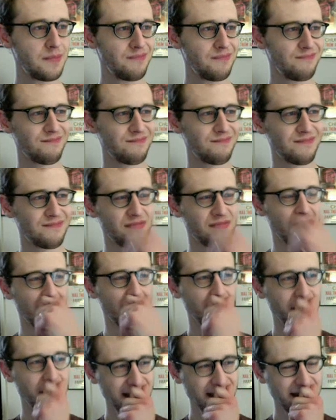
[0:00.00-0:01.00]
mean, hmm,
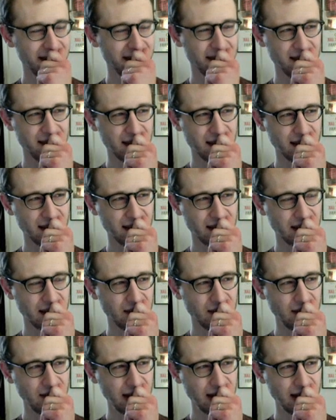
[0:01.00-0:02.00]
I'm trying to think.
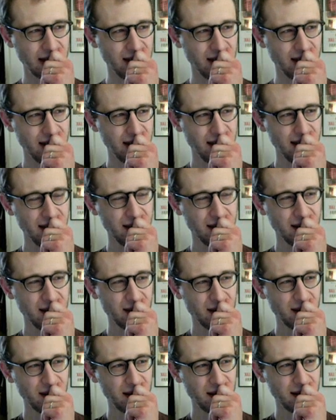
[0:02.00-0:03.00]

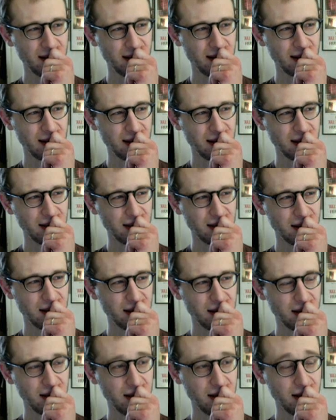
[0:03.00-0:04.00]
I
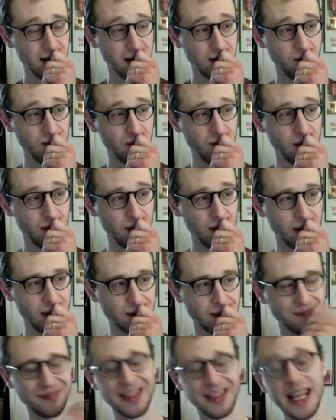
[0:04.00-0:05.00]
mean,
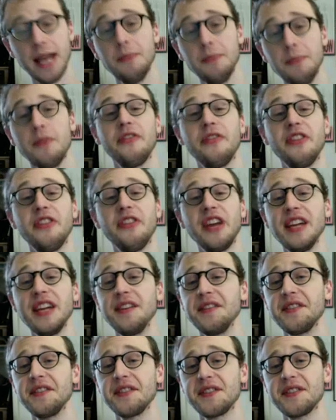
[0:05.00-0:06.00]
Game of
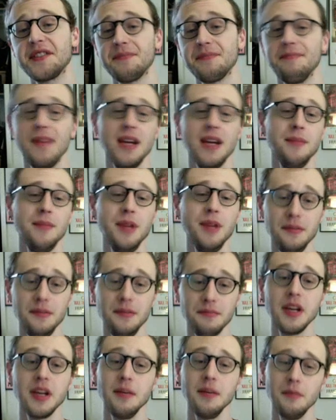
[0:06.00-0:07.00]
Things, maybe.
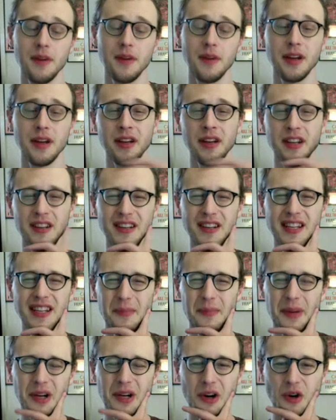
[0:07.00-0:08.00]
Game, you'd
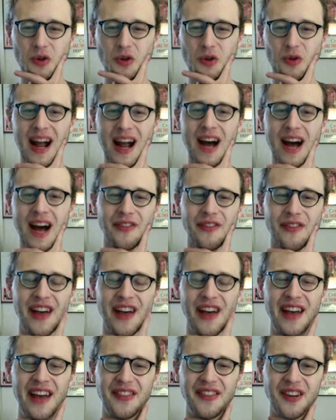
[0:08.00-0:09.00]
need a bigger crowd for
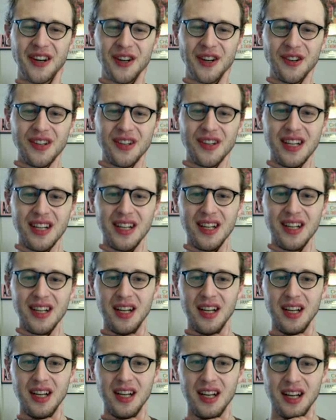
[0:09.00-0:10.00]
that, though.
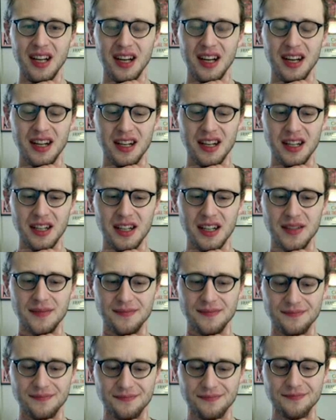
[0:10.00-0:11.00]

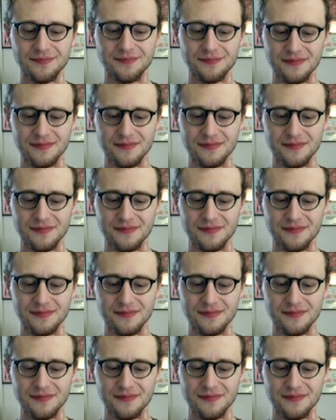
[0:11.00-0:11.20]
Um,